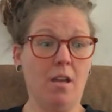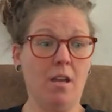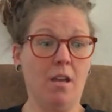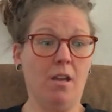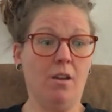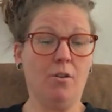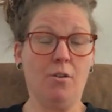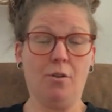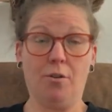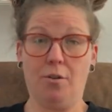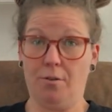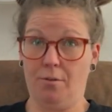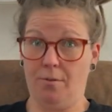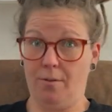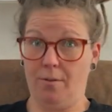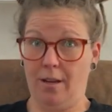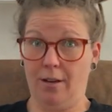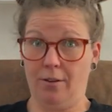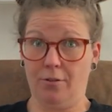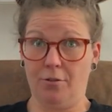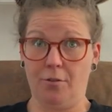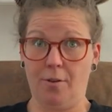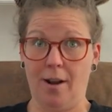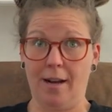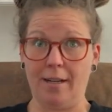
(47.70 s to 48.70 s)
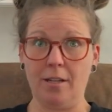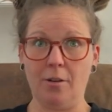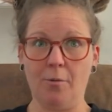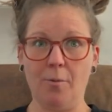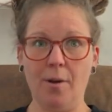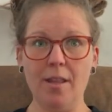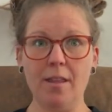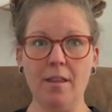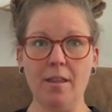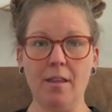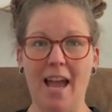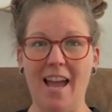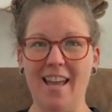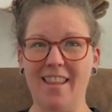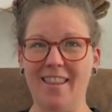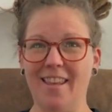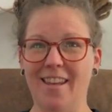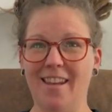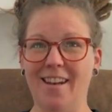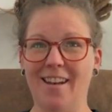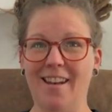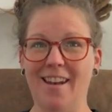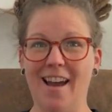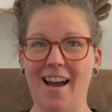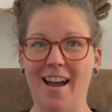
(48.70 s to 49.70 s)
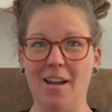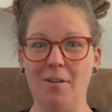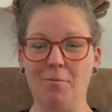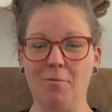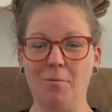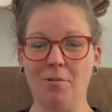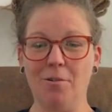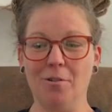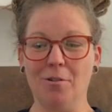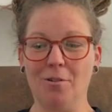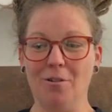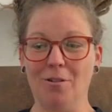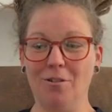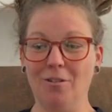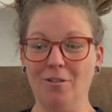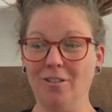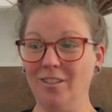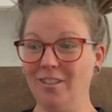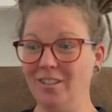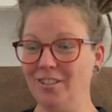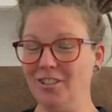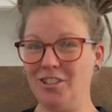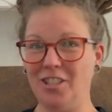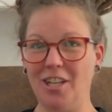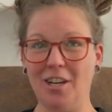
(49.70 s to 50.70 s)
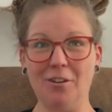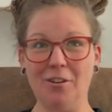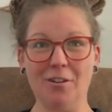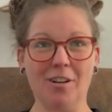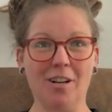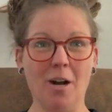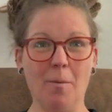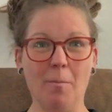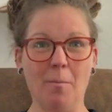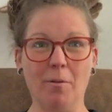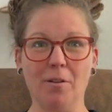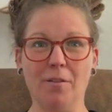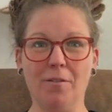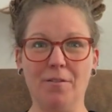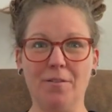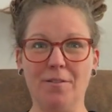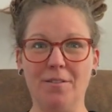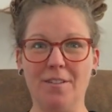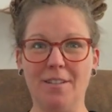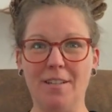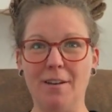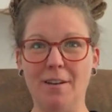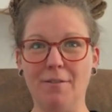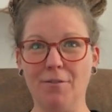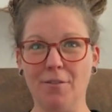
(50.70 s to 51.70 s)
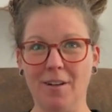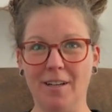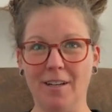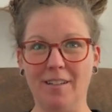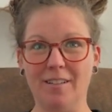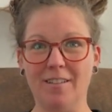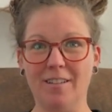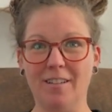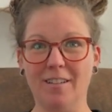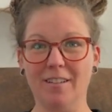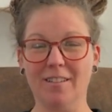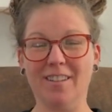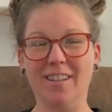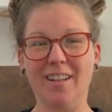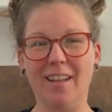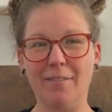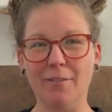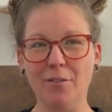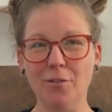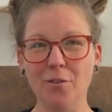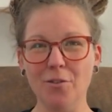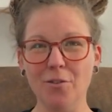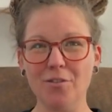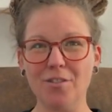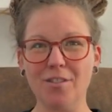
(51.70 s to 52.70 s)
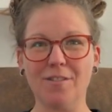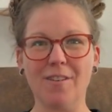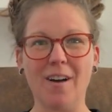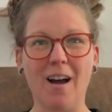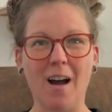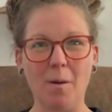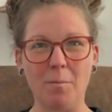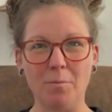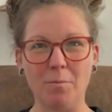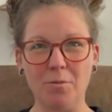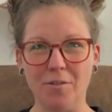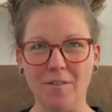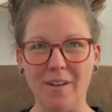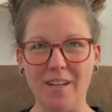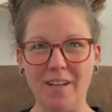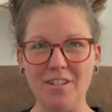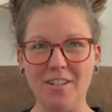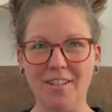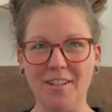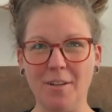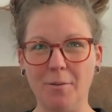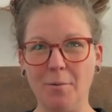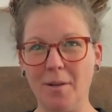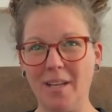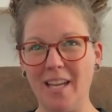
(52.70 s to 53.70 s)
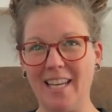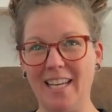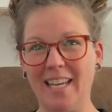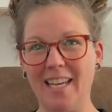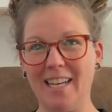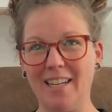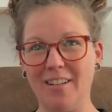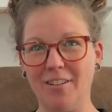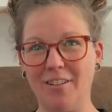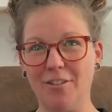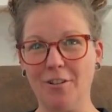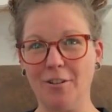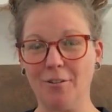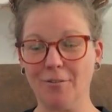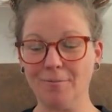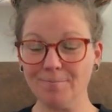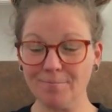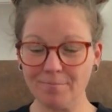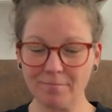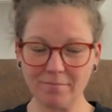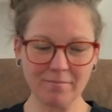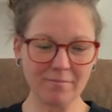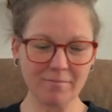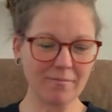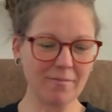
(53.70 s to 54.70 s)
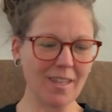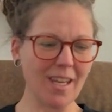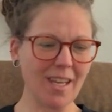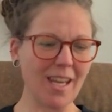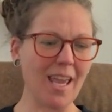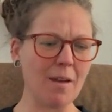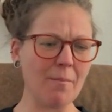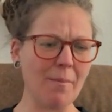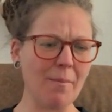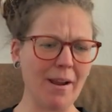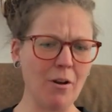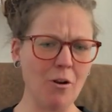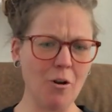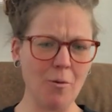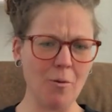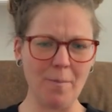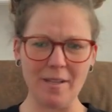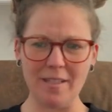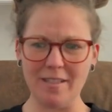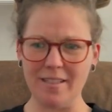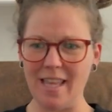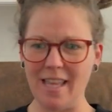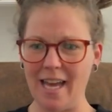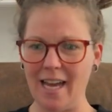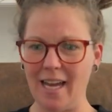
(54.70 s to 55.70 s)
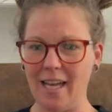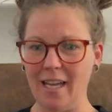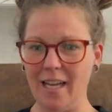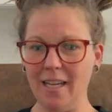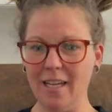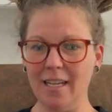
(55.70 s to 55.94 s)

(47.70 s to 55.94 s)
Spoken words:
who you're interacting with. And then I will share a couple of different levels of observation that we can get into. And my hope is that